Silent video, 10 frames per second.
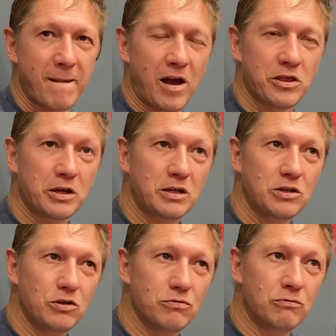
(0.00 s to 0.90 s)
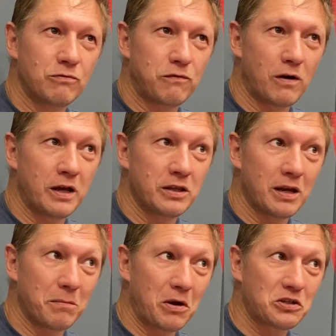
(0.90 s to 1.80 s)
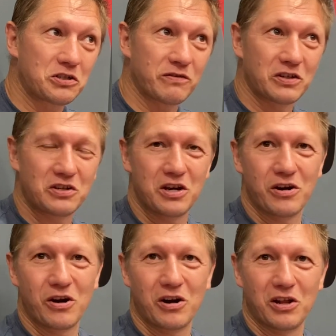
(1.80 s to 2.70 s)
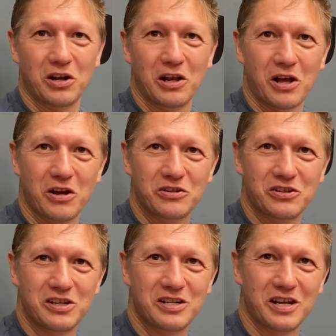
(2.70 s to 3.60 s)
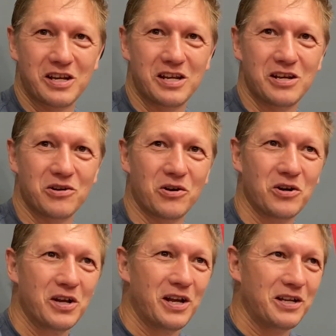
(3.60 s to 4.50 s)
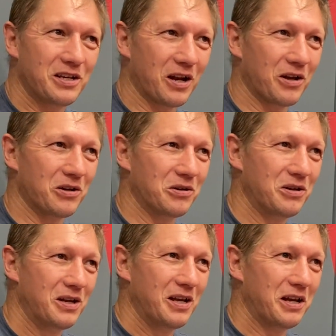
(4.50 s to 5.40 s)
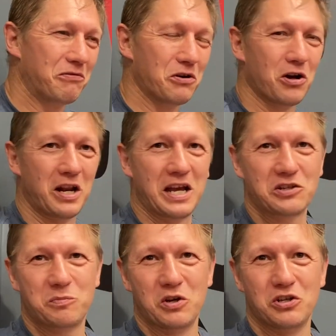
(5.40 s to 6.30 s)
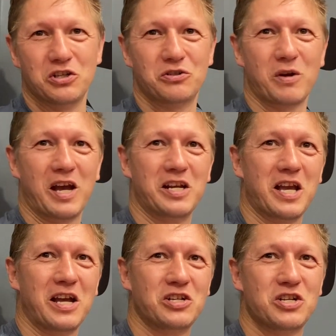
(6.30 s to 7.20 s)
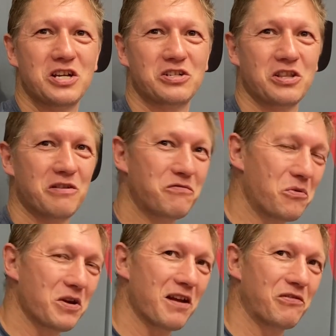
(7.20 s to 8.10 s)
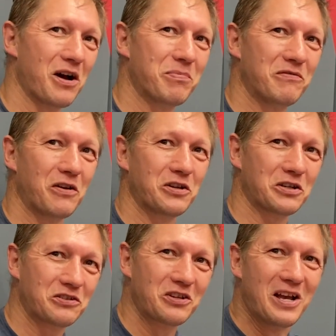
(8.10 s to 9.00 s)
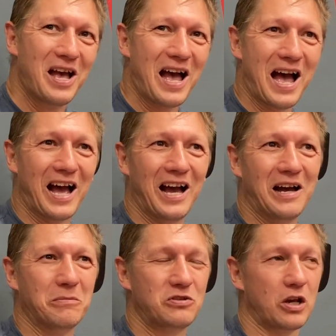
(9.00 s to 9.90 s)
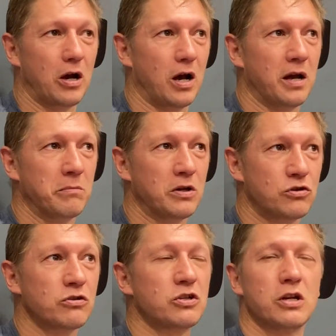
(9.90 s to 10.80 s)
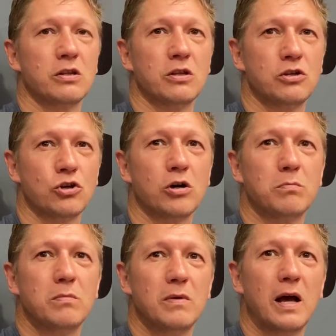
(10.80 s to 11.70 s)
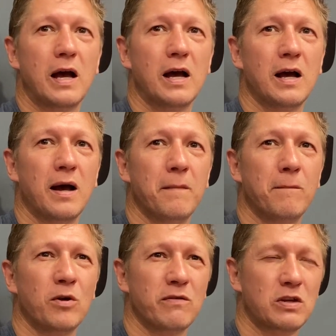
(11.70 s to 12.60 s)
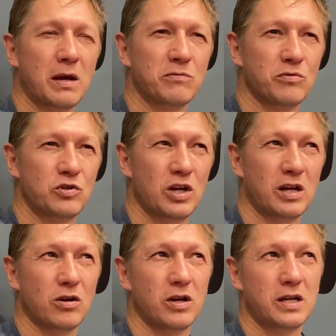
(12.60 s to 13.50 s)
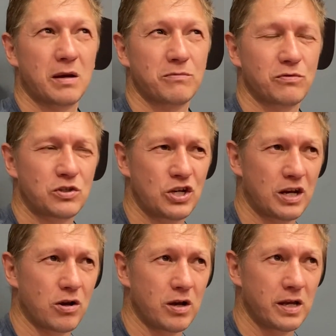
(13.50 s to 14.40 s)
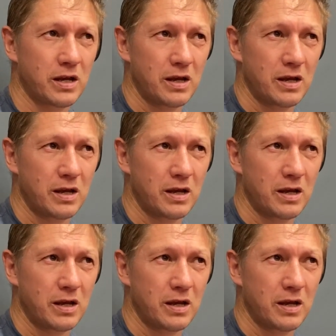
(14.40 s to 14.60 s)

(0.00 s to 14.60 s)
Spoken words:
I think you will find that most of us here are a little OCD, or, you know, if we're not Asperger's, we're ADHD, so therefore we have hyperfocus. So I'm interested in the job. Whatever comes with Shanghai comes with Shanghai.